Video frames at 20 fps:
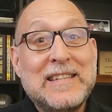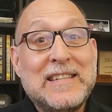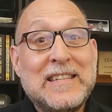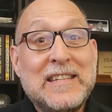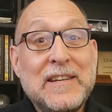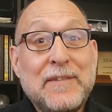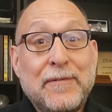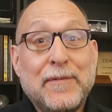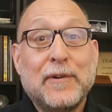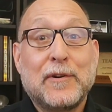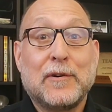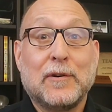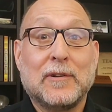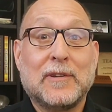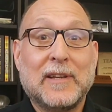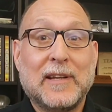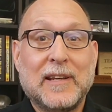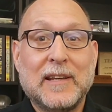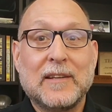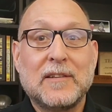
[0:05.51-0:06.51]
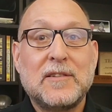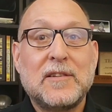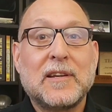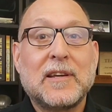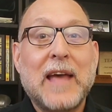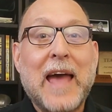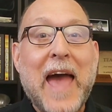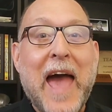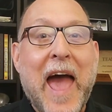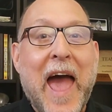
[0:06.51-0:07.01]
difficult it is
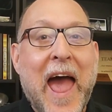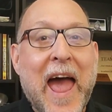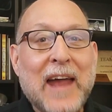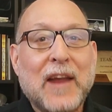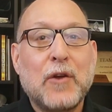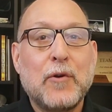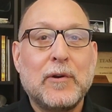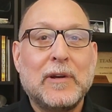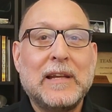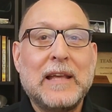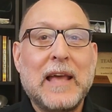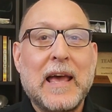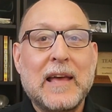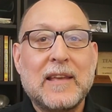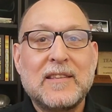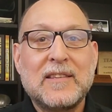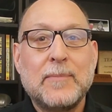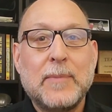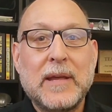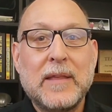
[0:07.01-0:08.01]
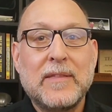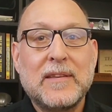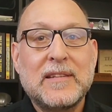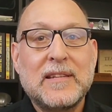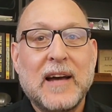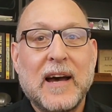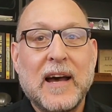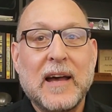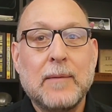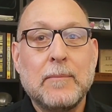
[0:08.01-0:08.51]
to accurately estimate the
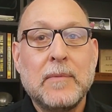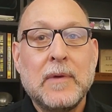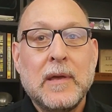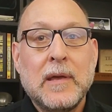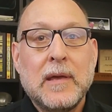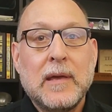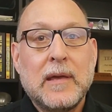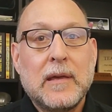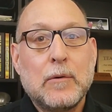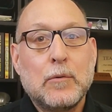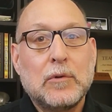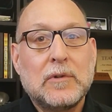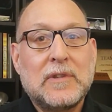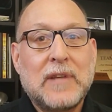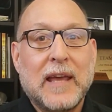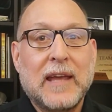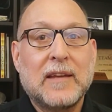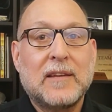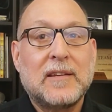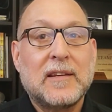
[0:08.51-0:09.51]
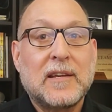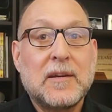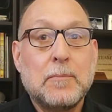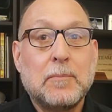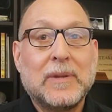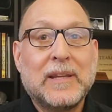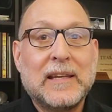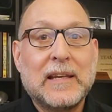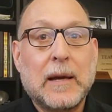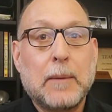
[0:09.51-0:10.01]
time it will take to
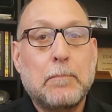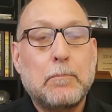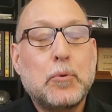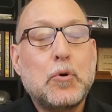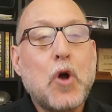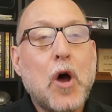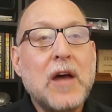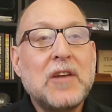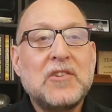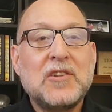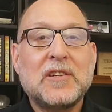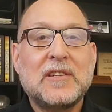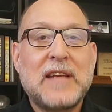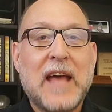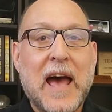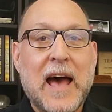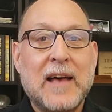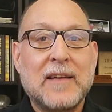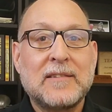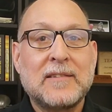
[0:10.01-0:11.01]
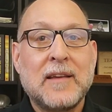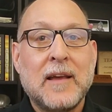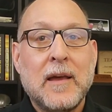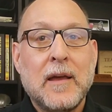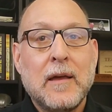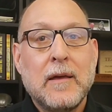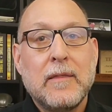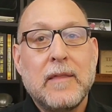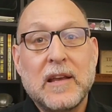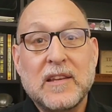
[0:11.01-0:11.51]
complete a project task
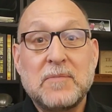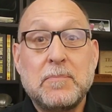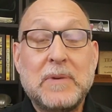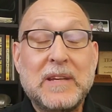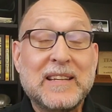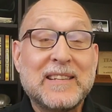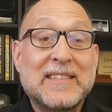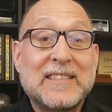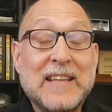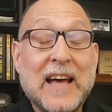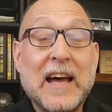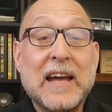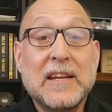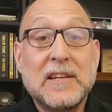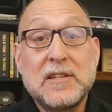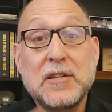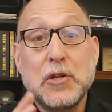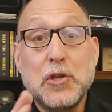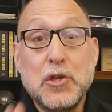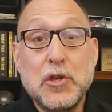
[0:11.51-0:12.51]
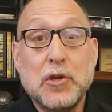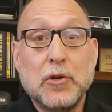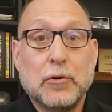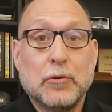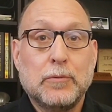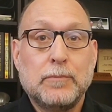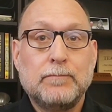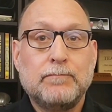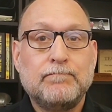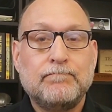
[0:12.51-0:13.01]
that's been assigned to
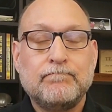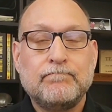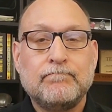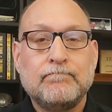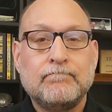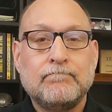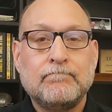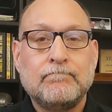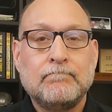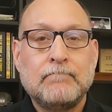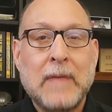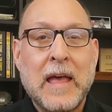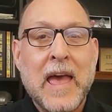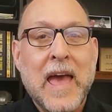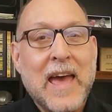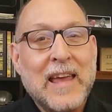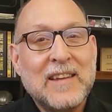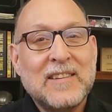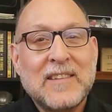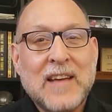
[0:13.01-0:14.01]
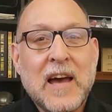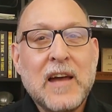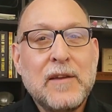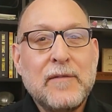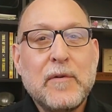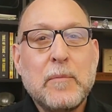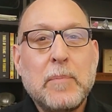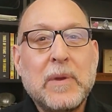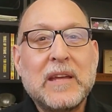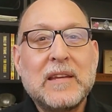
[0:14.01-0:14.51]
you. And it's kind
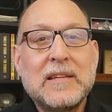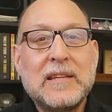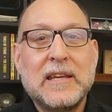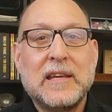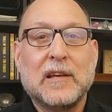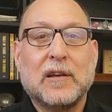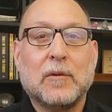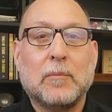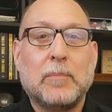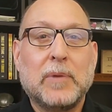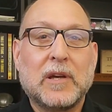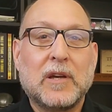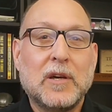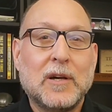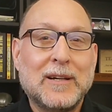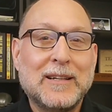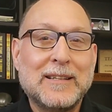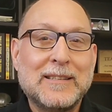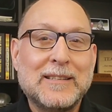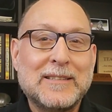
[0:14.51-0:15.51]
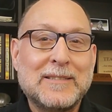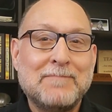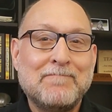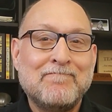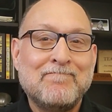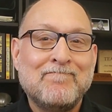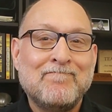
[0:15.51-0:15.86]
of a big deal because